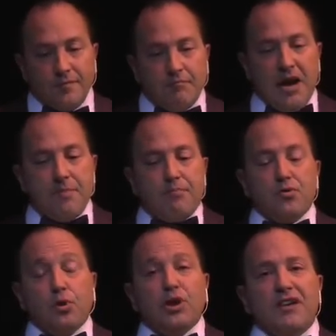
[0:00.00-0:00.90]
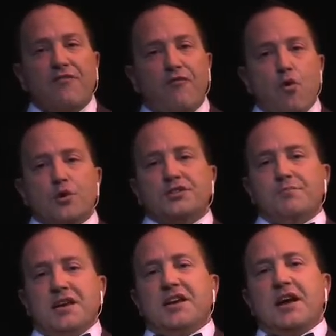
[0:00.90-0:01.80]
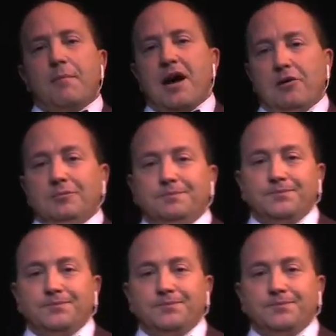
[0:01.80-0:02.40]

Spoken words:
my bully forced me to come out.